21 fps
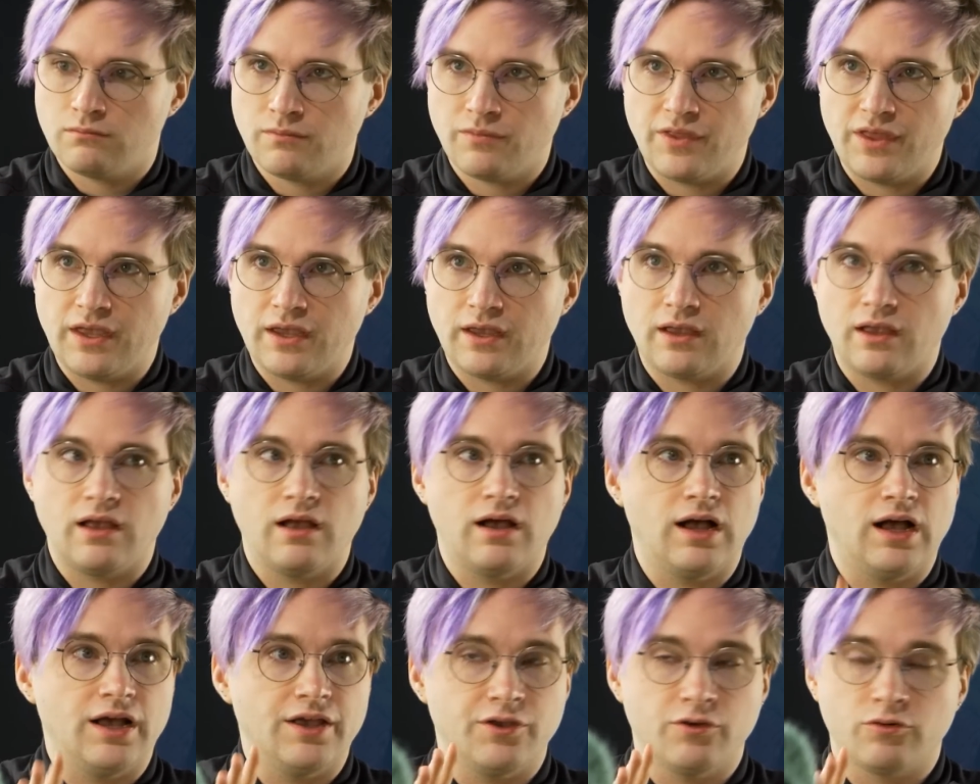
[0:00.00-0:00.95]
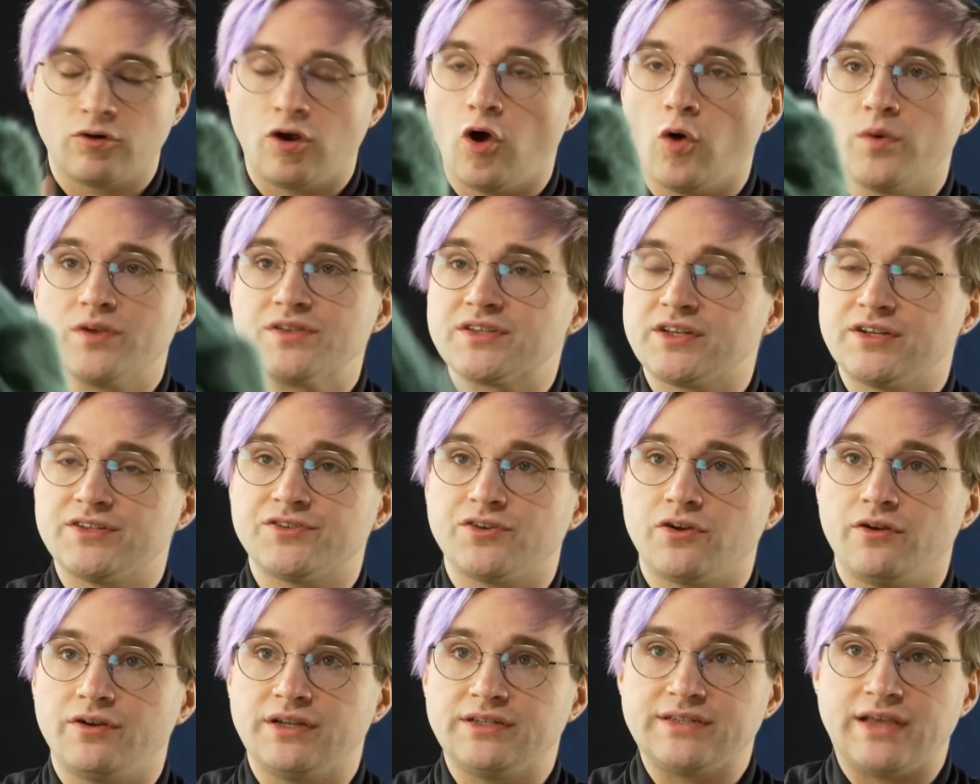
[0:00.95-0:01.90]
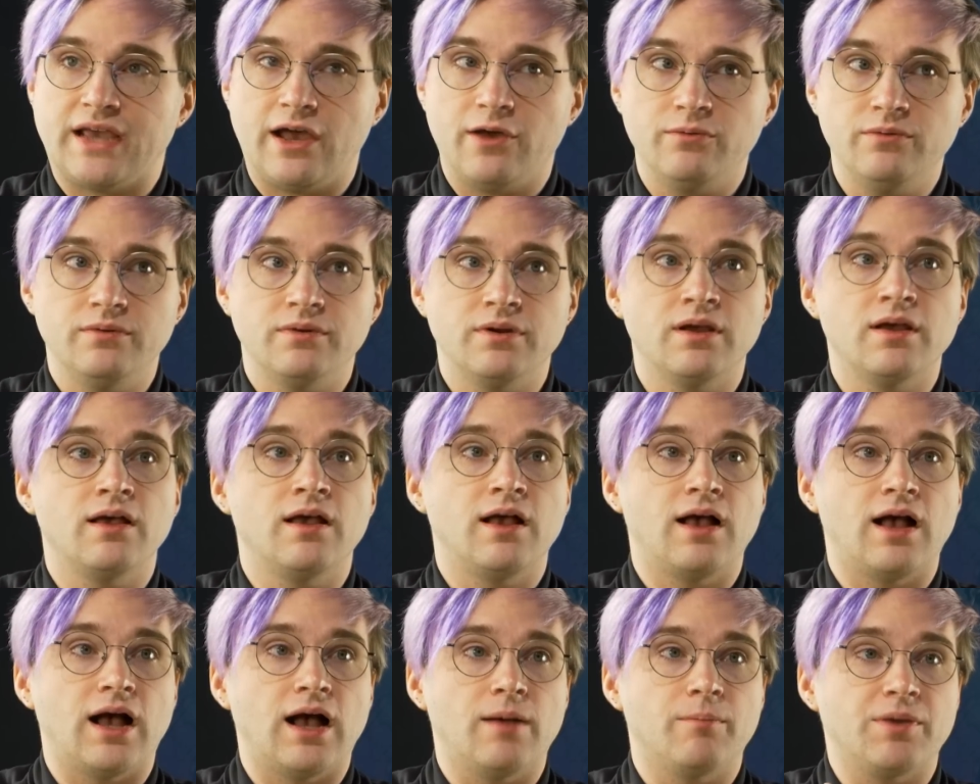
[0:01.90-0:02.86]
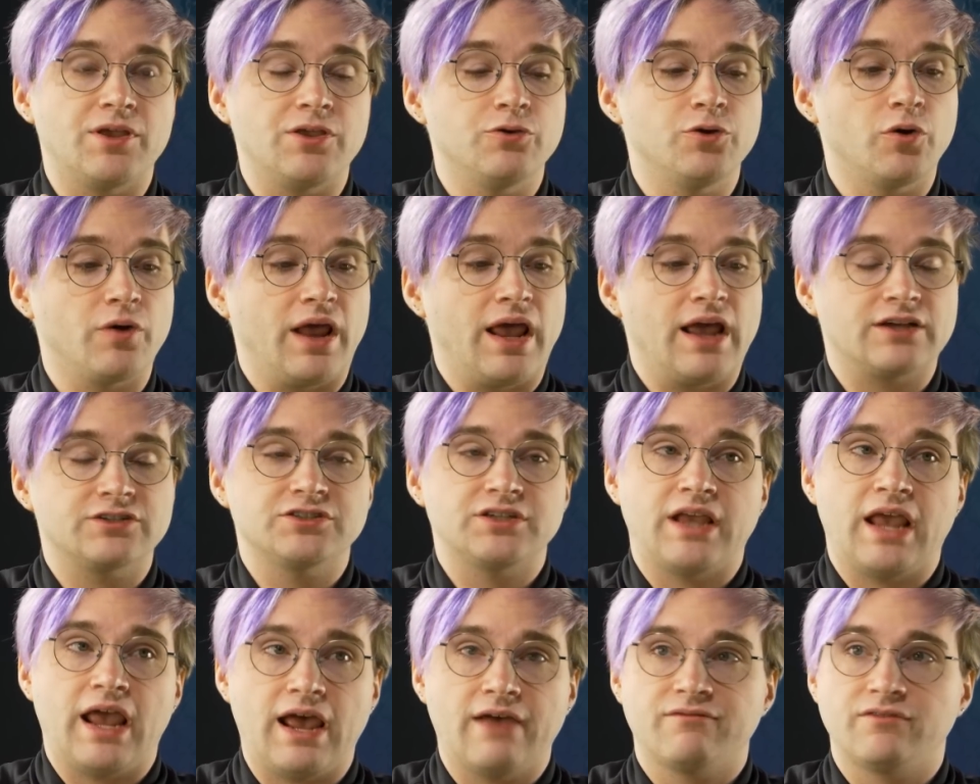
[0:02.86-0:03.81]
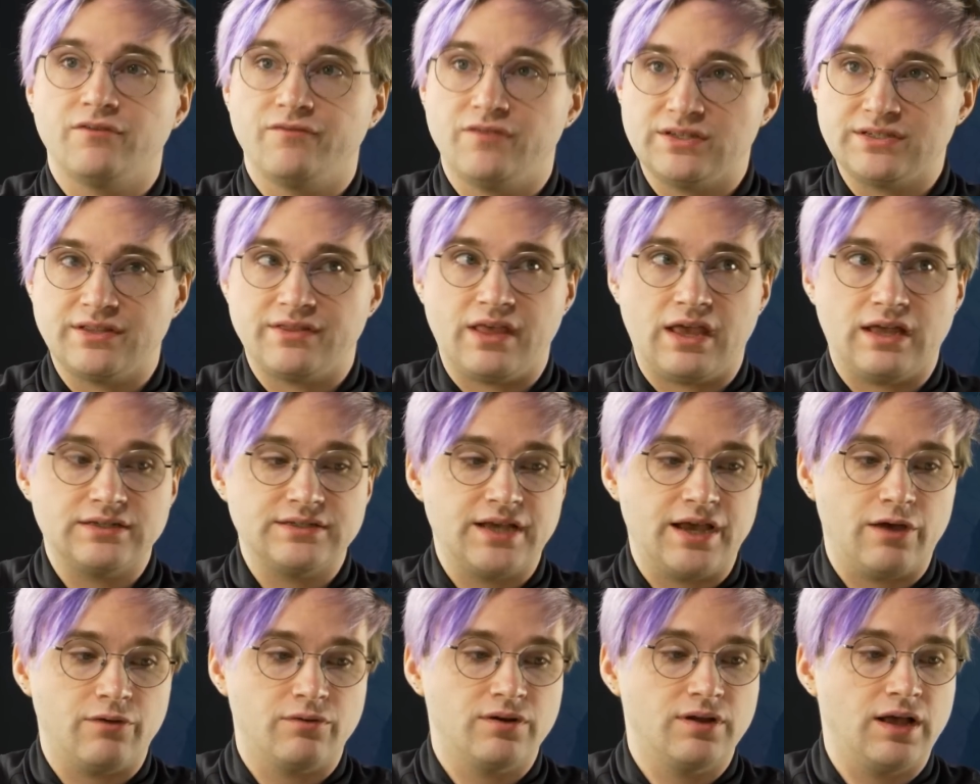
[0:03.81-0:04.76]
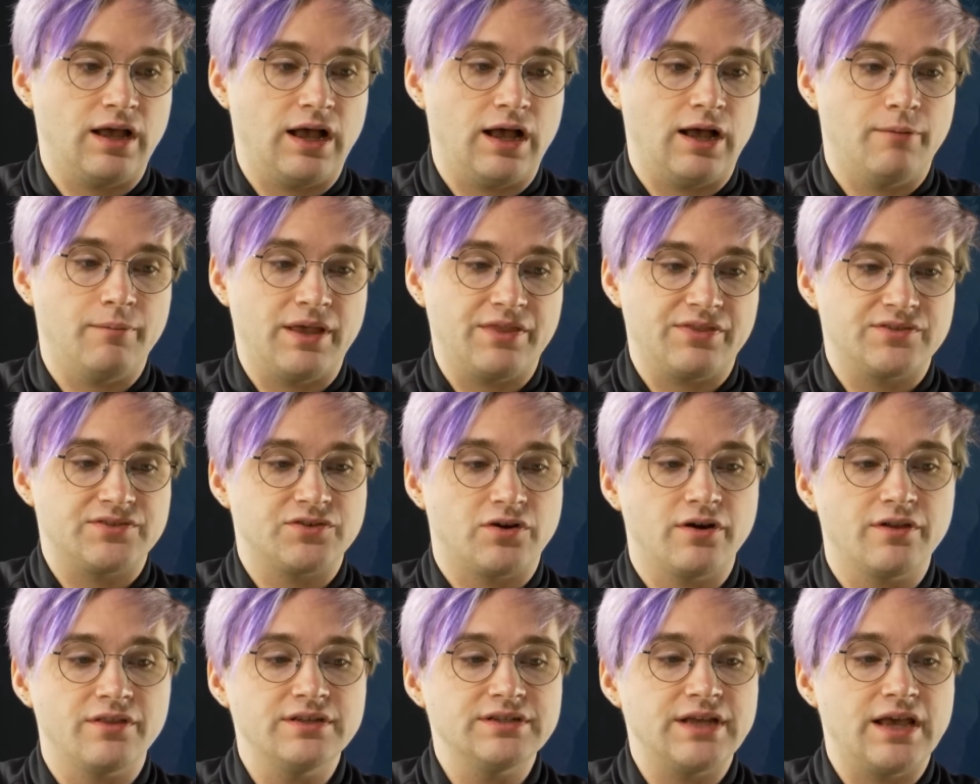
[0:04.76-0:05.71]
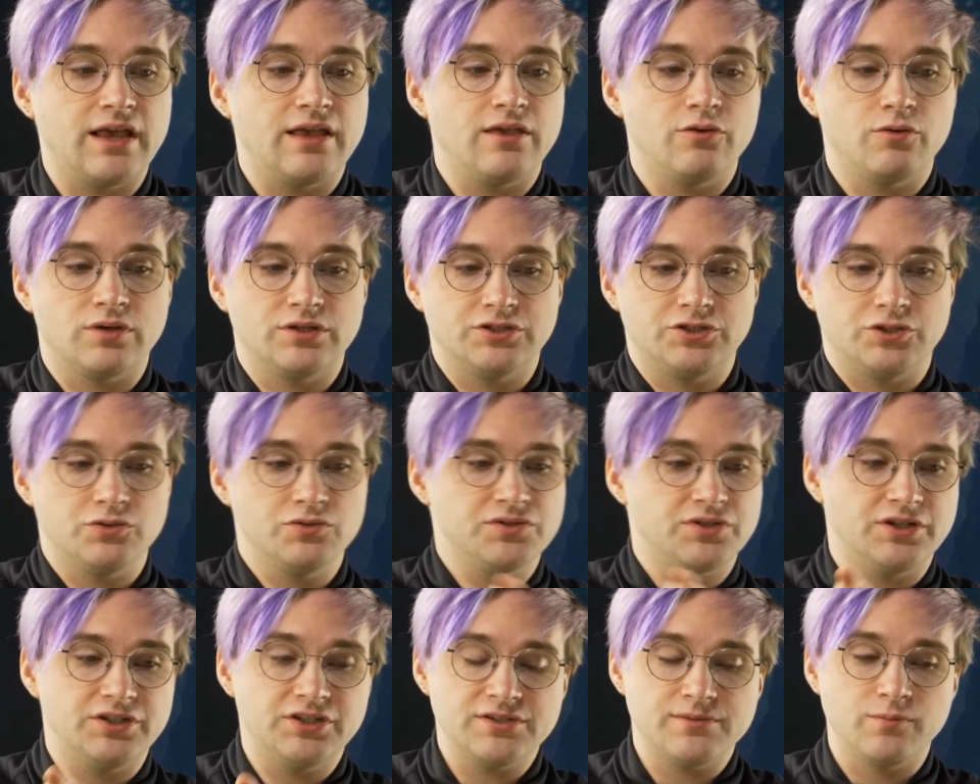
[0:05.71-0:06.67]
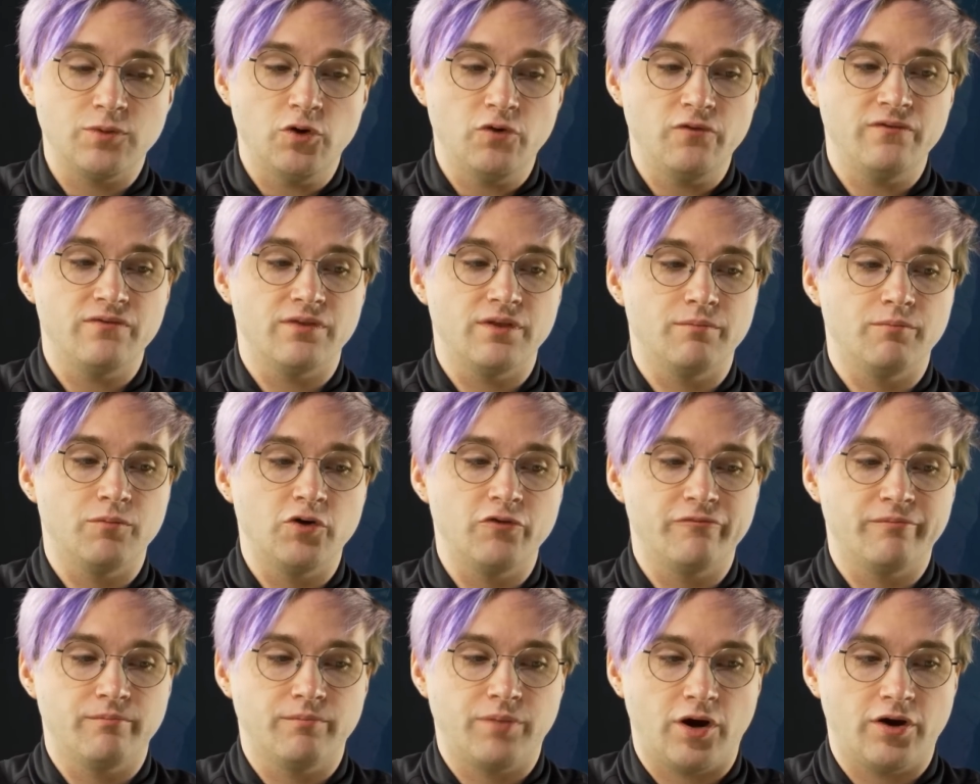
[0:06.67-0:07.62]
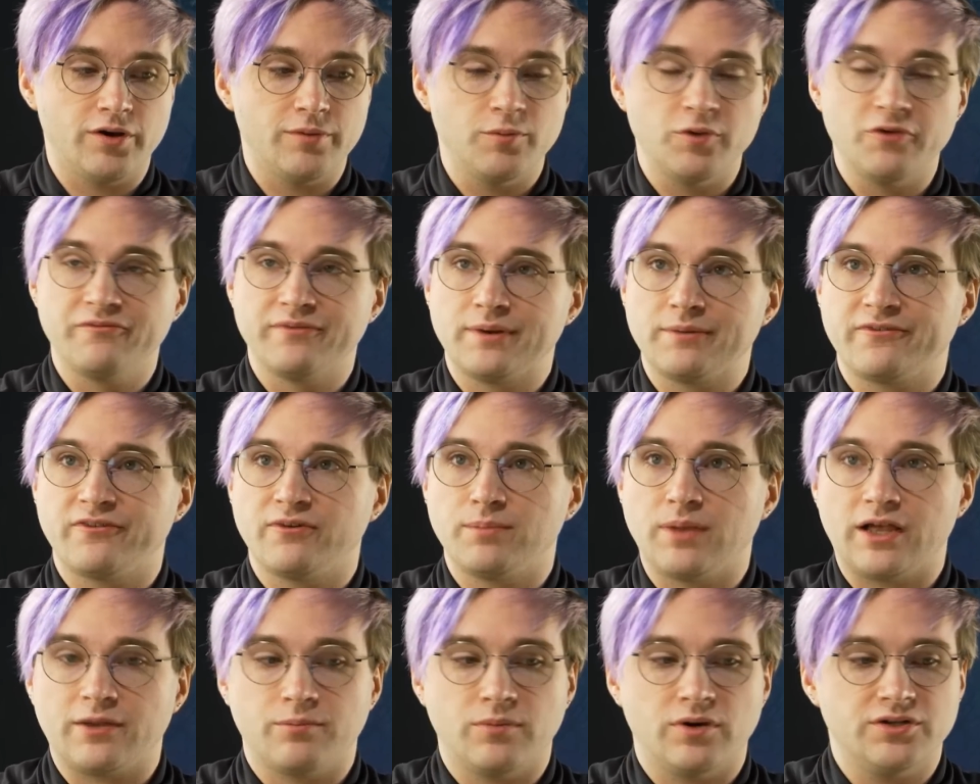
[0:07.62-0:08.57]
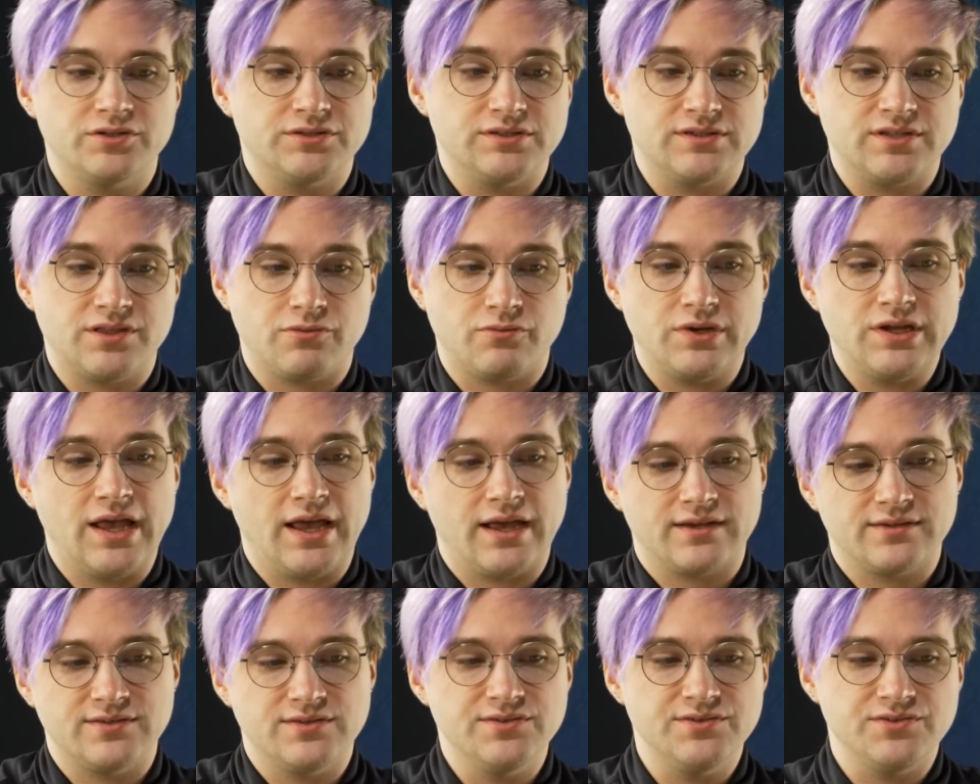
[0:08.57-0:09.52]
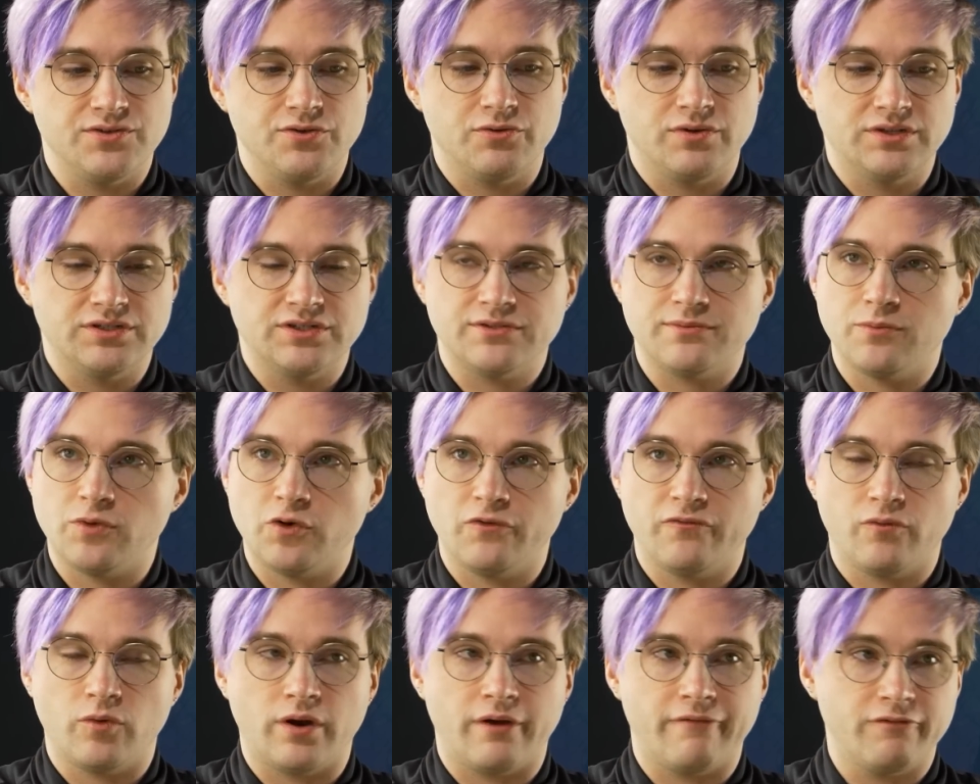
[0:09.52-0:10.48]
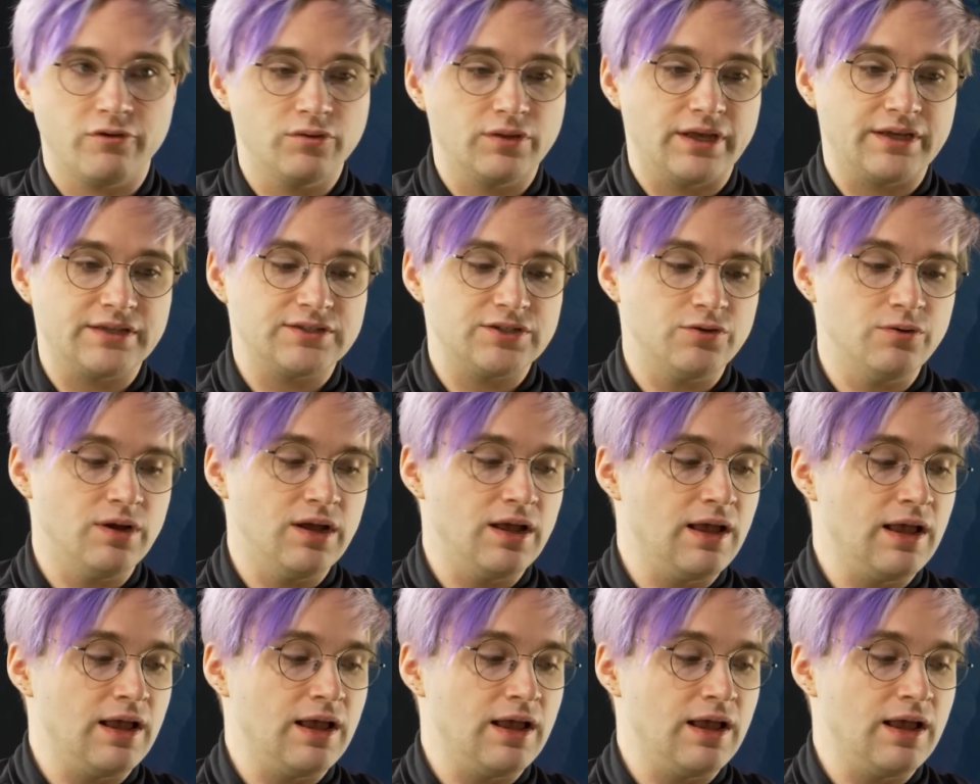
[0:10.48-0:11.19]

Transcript: thing, you're always going to start in a town, but you don't actually have to visit that town. At the start of the day, you can choose to just move. The party movement for Black Marsh is 3 hexes, so you can just move wherever you'd like to.